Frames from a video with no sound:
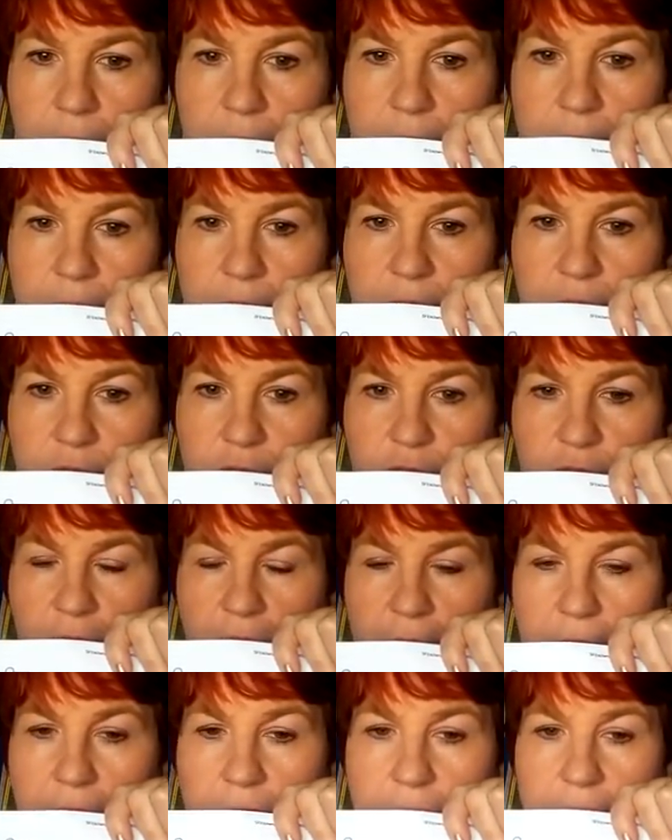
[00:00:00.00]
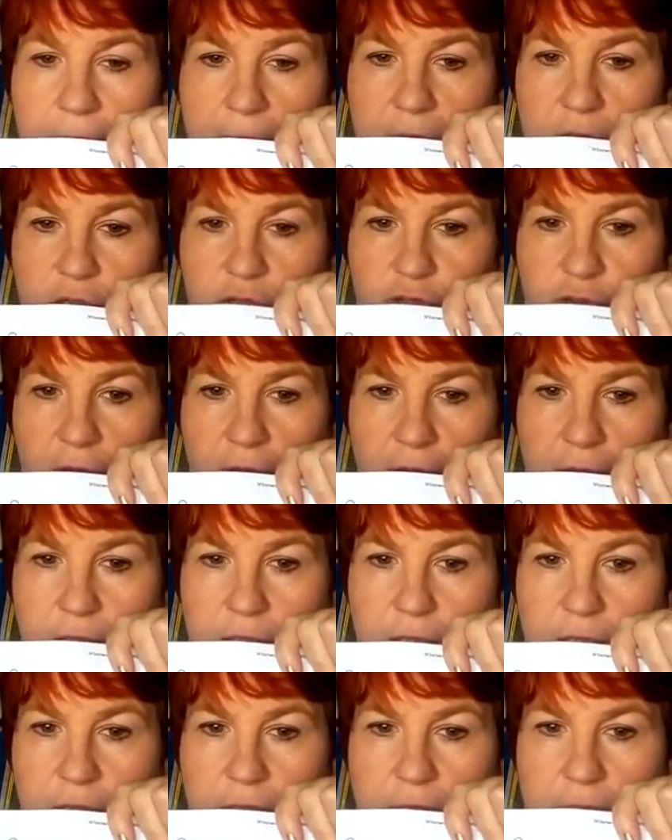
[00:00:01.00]
they
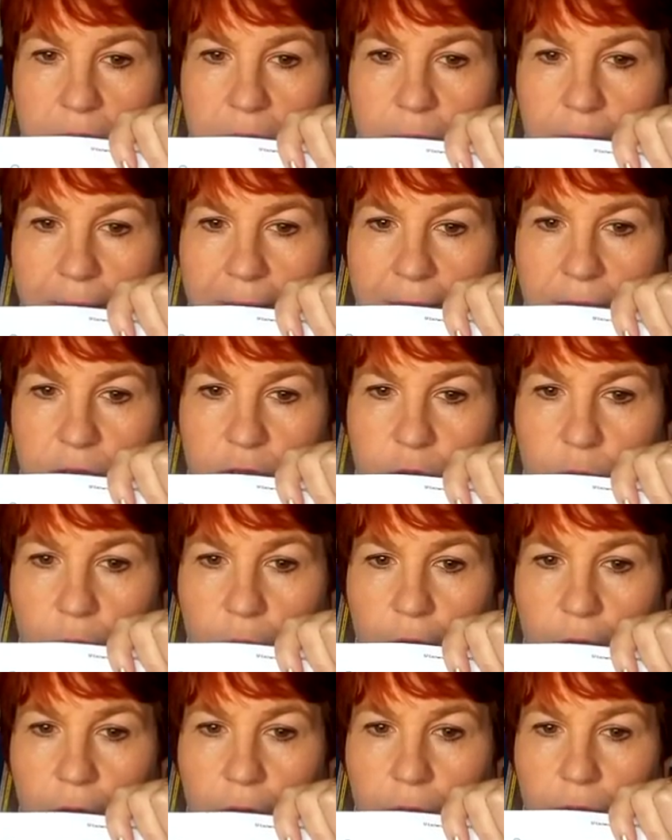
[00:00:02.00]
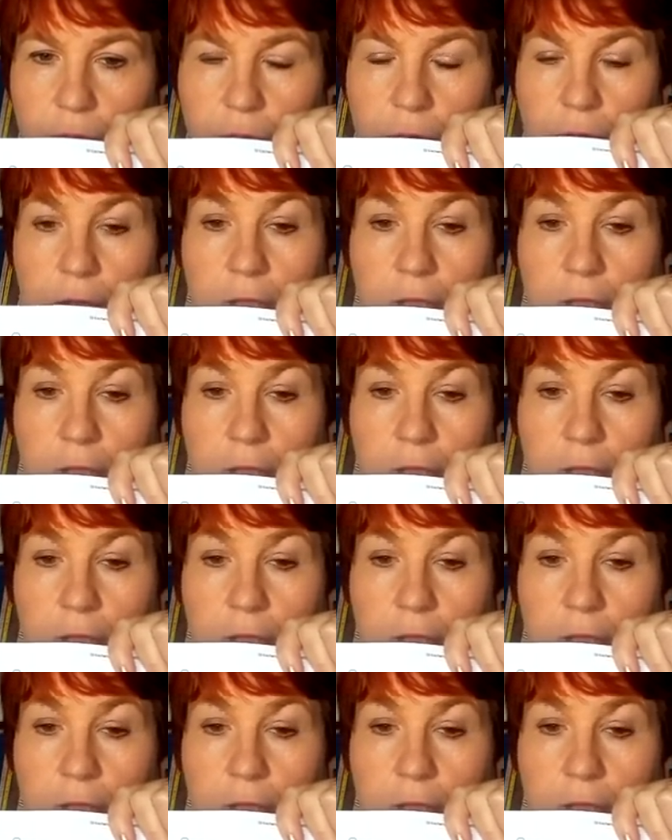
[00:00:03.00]
extract the plant oil,